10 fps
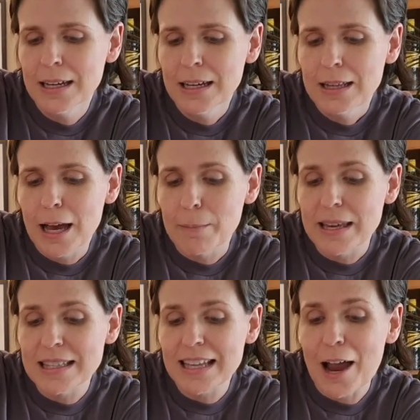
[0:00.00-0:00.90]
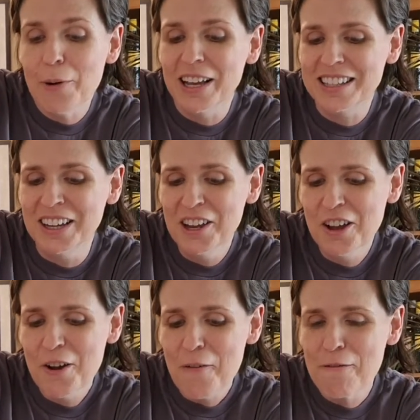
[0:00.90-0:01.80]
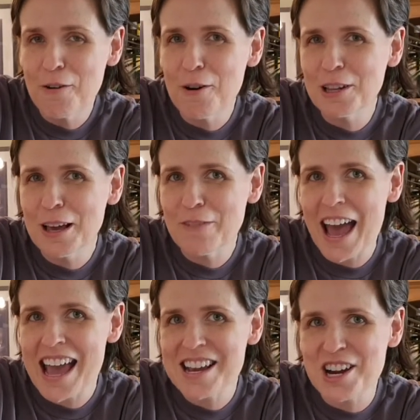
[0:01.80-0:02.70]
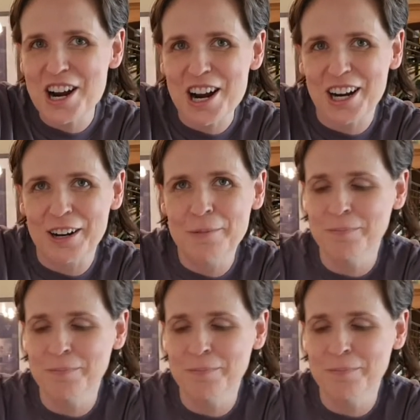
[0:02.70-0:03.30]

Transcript: That means I was full of anger.